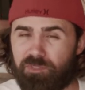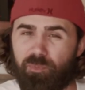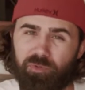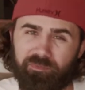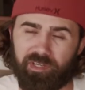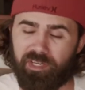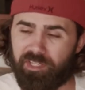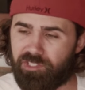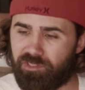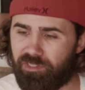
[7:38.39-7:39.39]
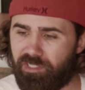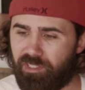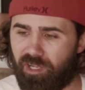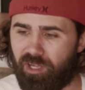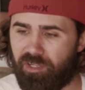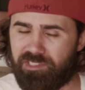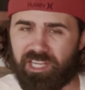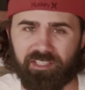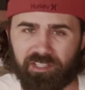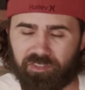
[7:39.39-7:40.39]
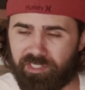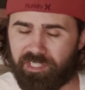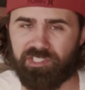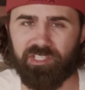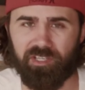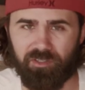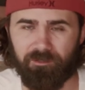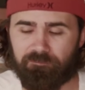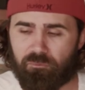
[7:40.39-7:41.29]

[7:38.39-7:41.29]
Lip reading: both financially, technically, etc.